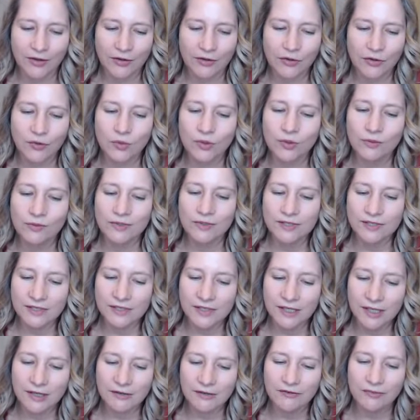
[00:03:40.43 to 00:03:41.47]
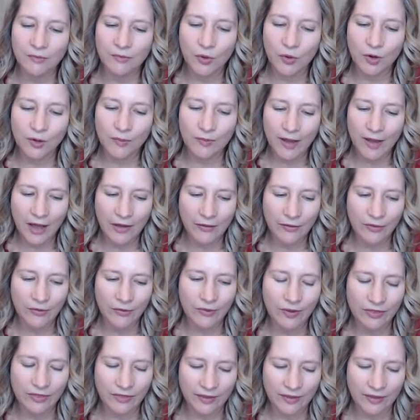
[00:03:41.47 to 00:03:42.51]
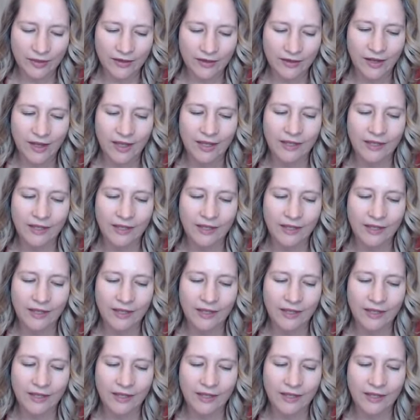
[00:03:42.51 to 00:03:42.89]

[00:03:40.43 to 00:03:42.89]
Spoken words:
You will receive more power within,